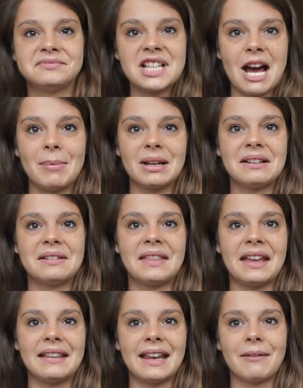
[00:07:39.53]
topic
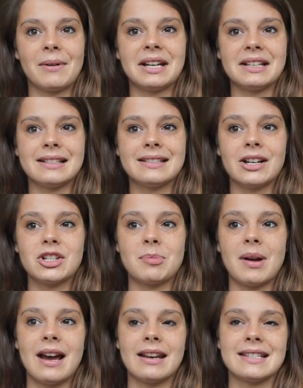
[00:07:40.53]
thing that I wanted to touch
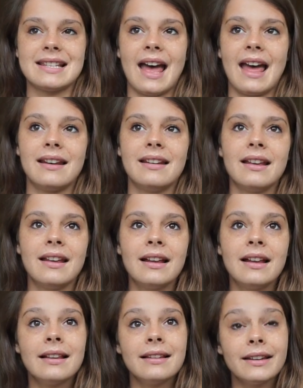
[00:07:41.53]
upon, is that
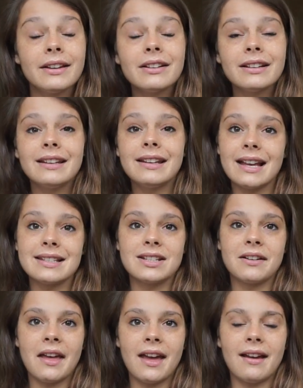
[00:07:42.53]
literally
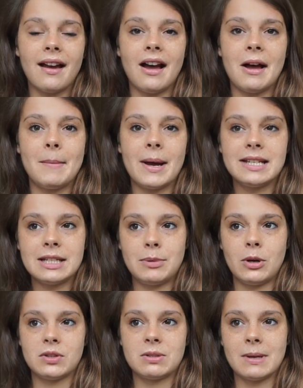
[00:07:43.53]
yesterday I did
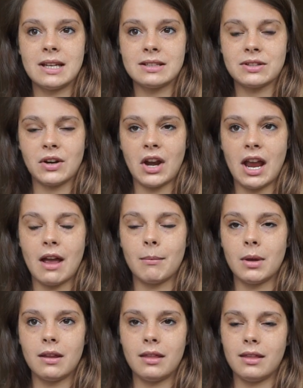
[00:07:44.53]
post to my
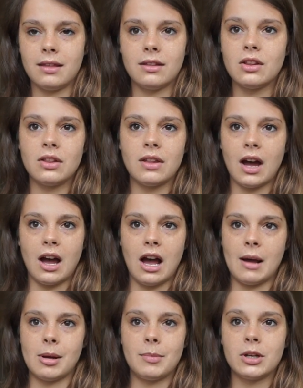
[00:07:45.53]
Instagram
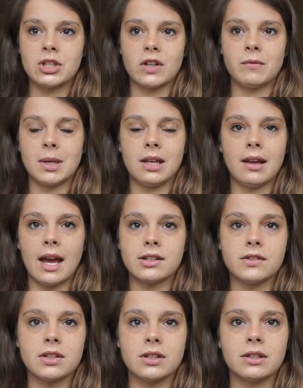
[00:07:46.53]
a picture of me
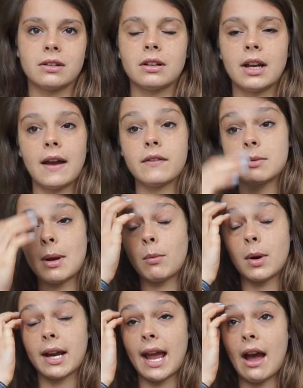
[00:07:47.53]
after my
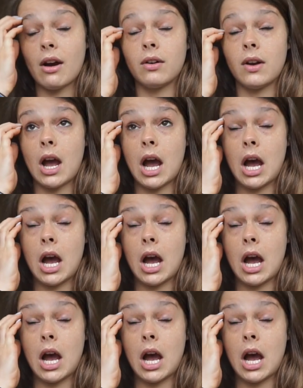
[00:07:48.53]
workout,